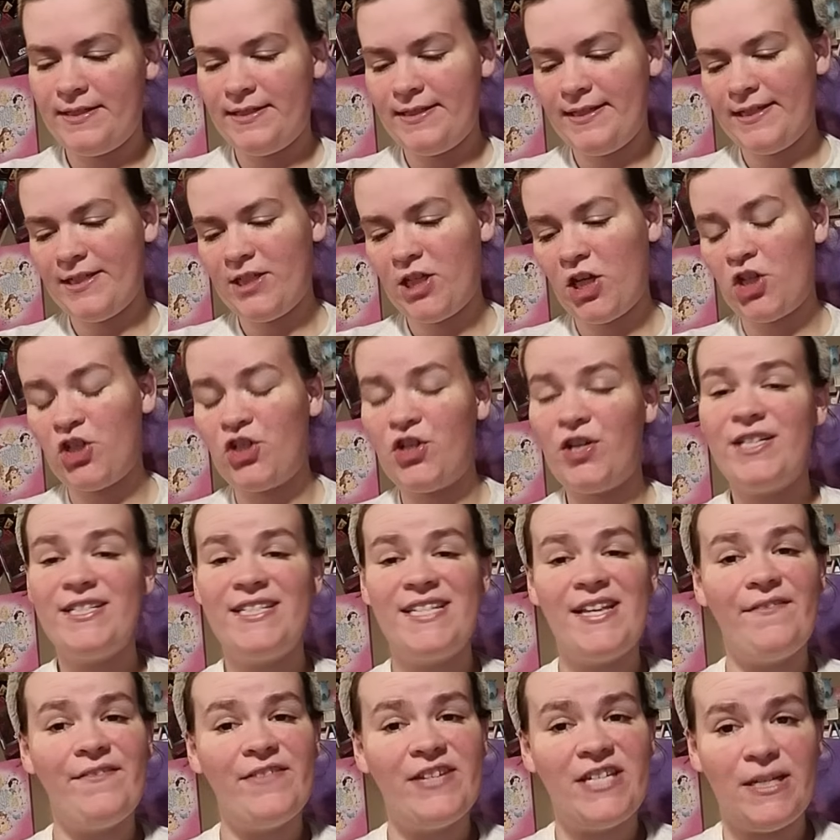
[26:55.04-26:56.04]

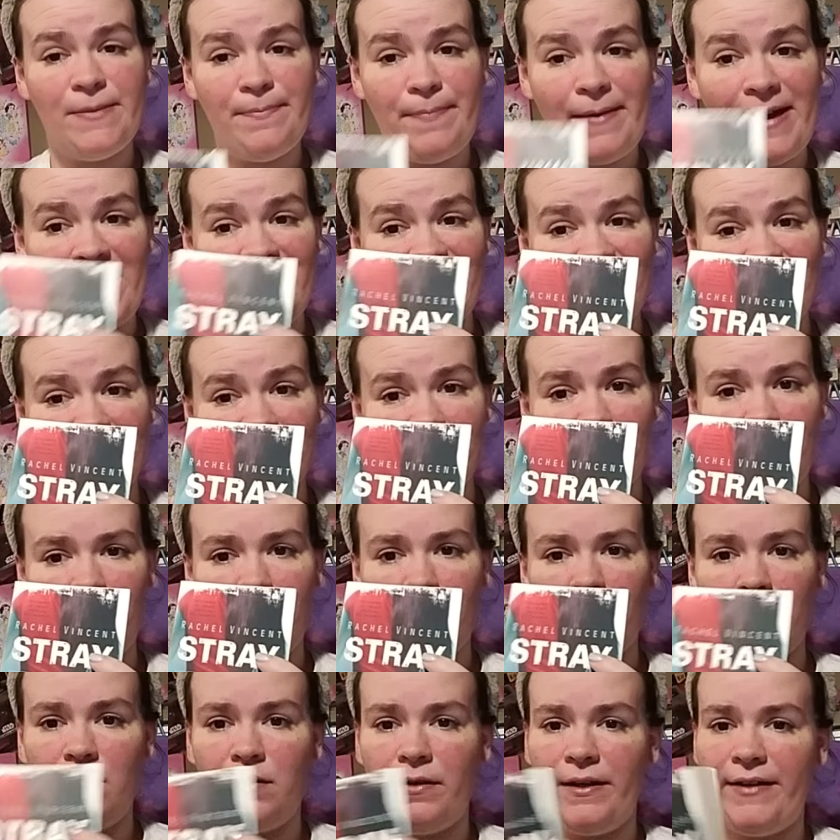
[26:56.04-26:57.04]
617 pages
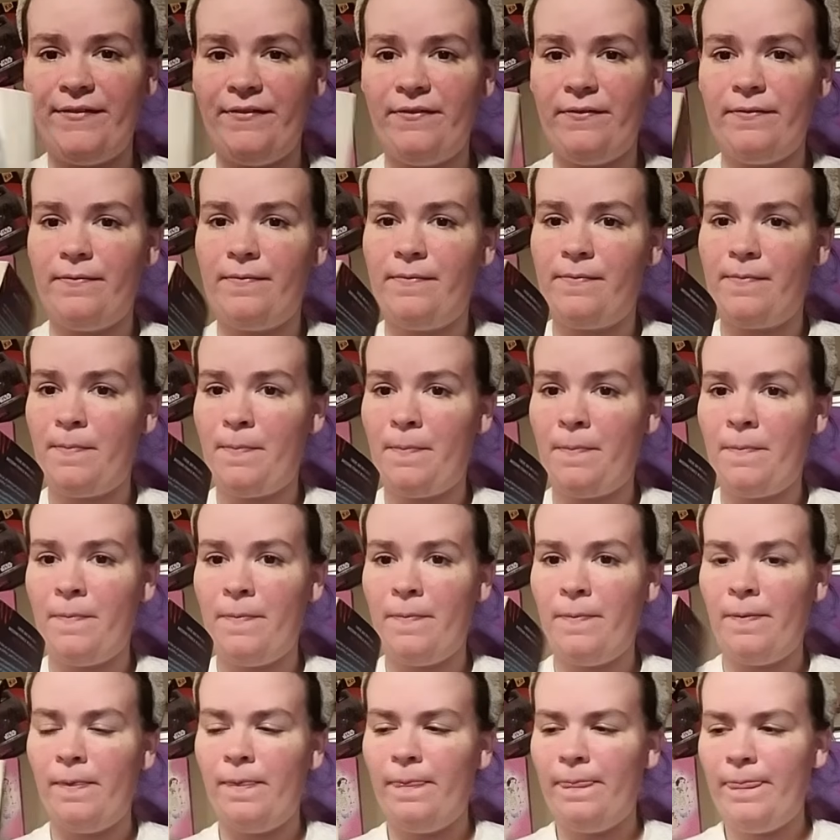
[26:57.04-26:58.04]
long
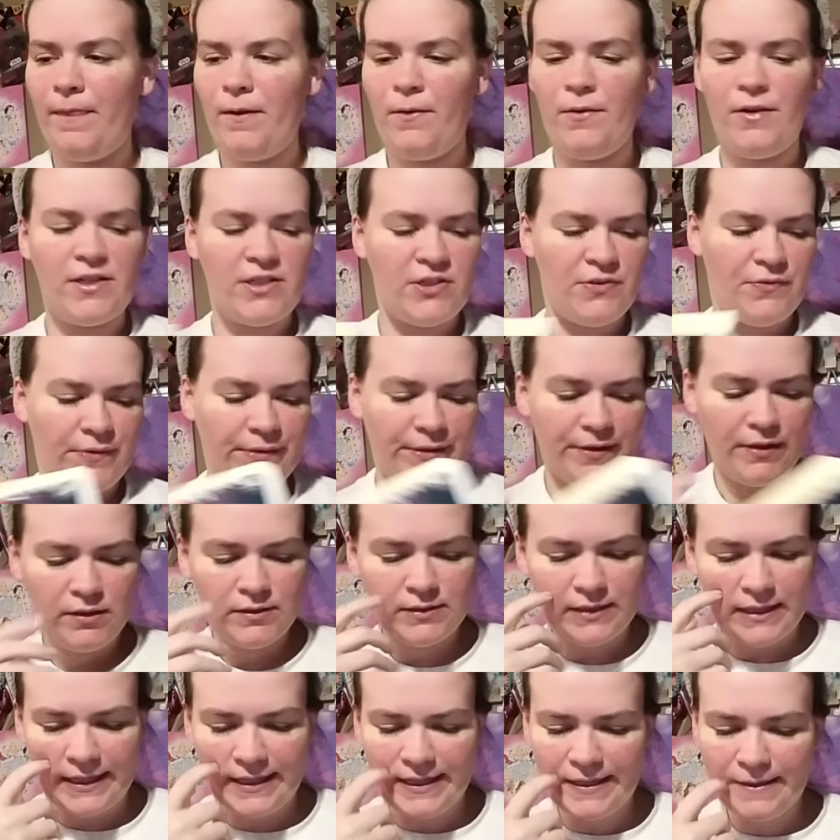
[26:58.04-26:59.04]
though it doesn't really look
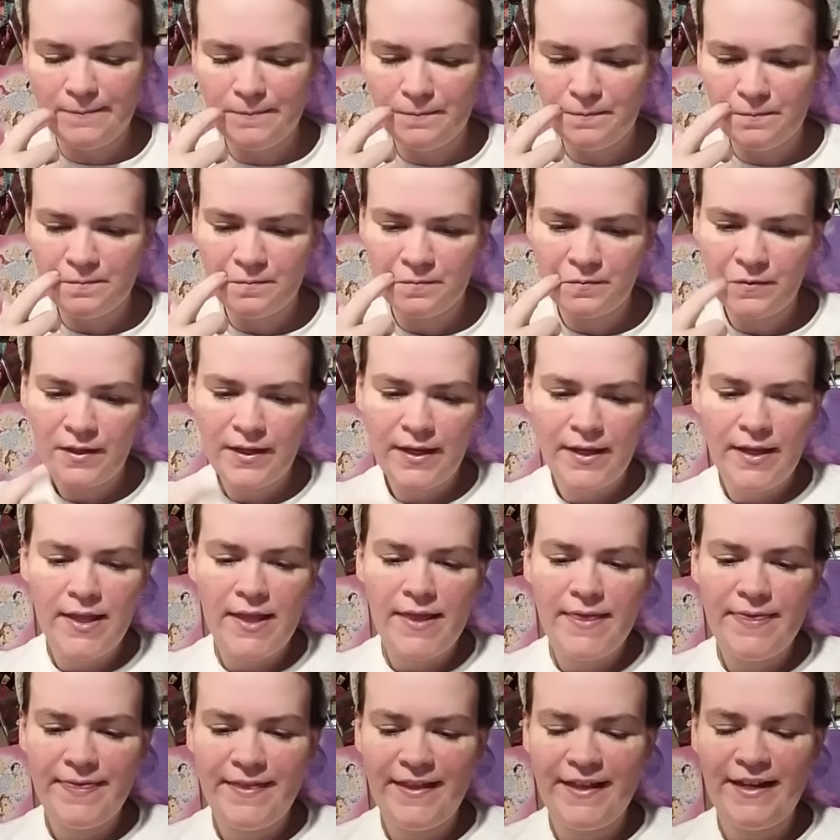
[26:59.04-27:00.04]
like
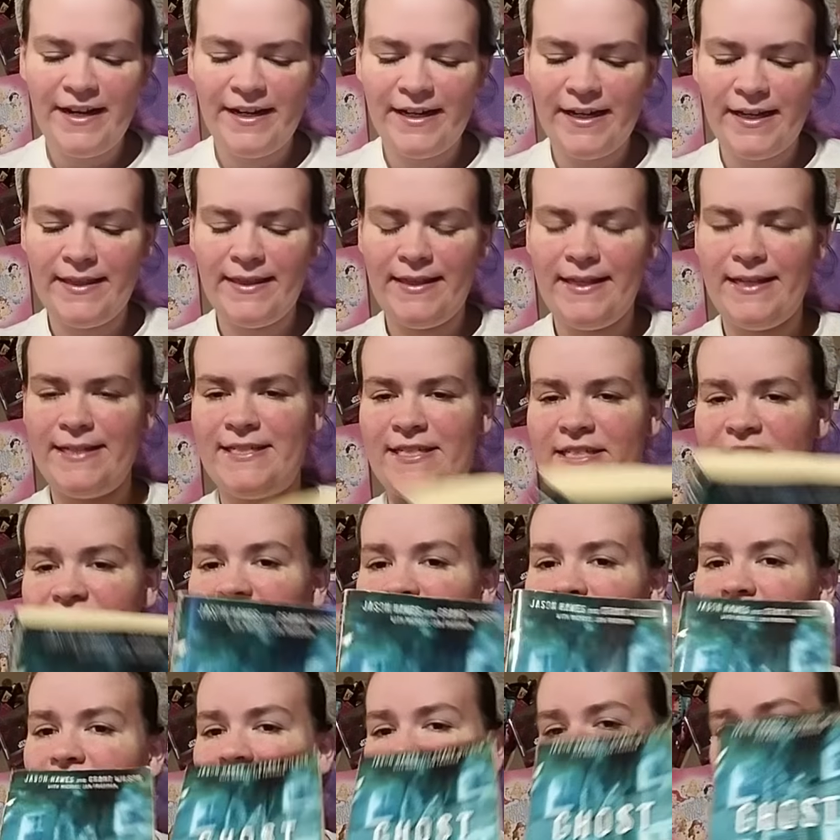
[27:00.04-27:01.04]
it. Then I got this.
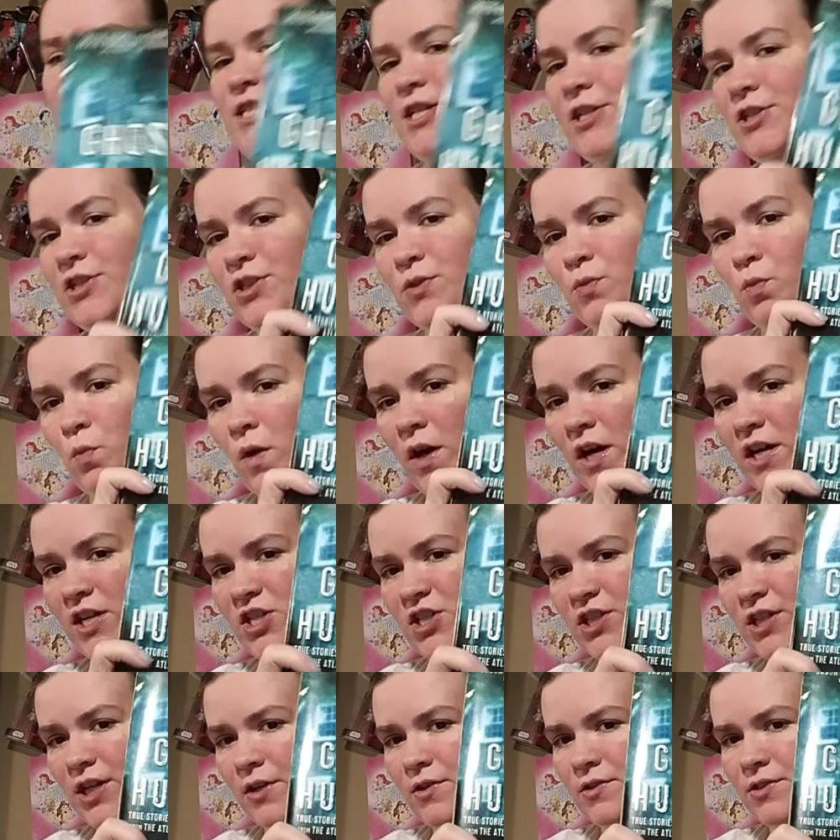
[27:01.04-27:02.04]
I actually used to
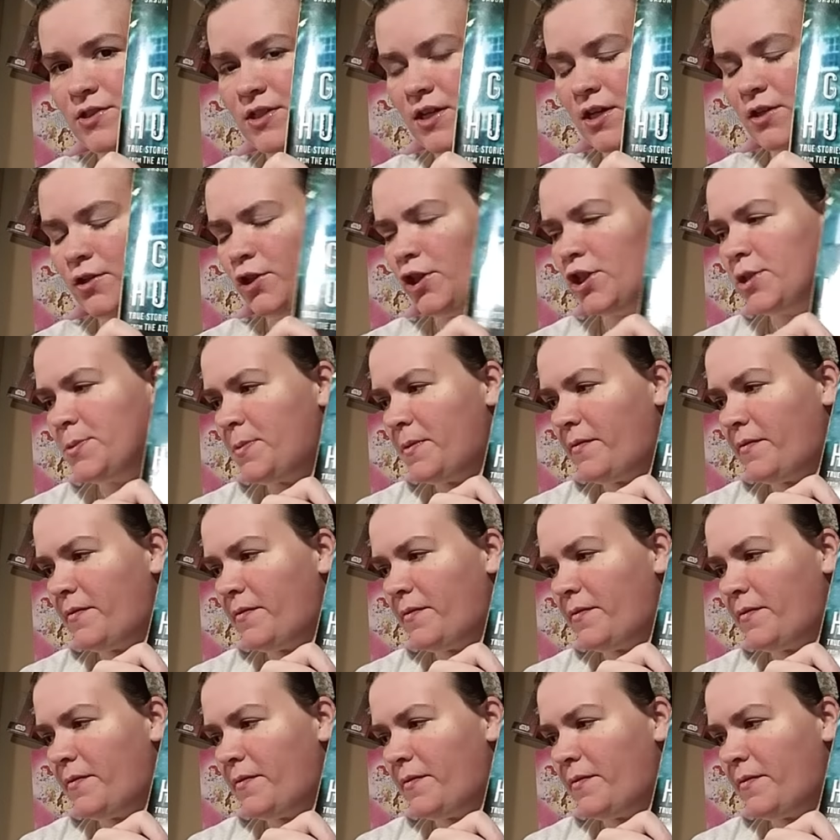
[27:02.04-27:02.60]
watch Ghost Hunters